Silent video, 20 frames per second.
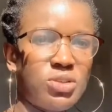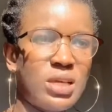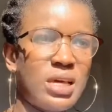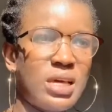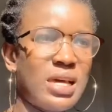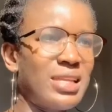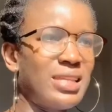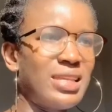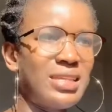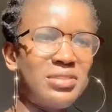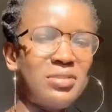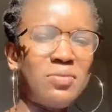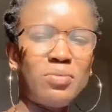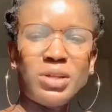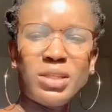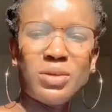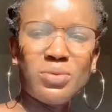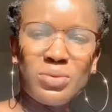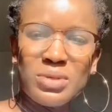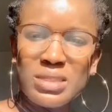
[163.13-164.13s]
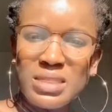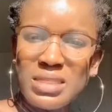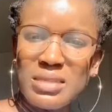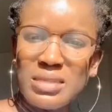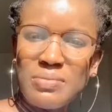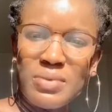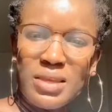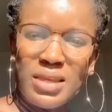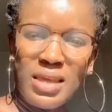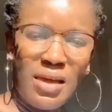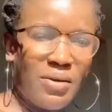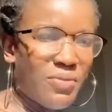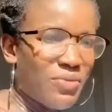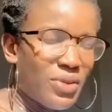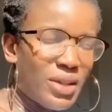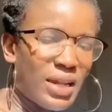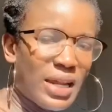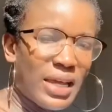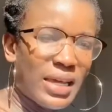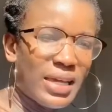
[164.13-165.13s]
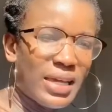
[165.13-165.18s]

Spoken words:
and then somebody will see me and feel like,